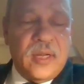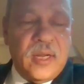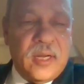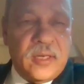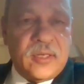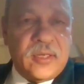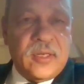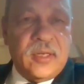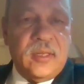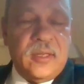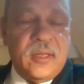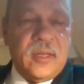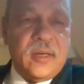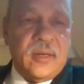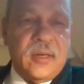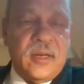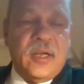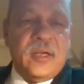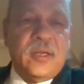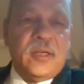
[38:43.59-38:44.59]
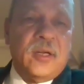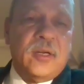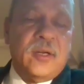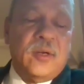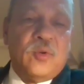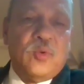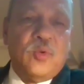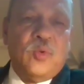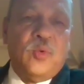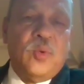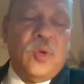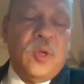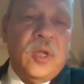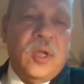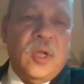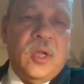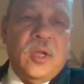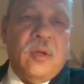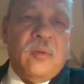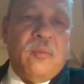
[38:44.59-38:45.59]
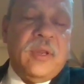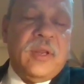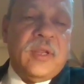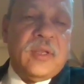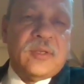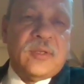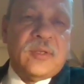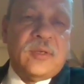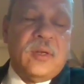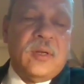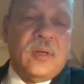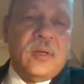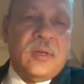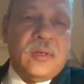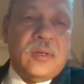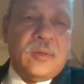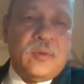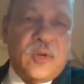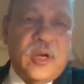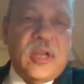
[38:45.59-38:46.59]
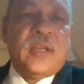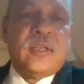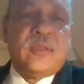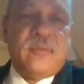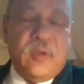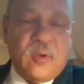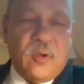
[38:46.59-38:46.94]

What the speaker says: enter, they are entered into various trades.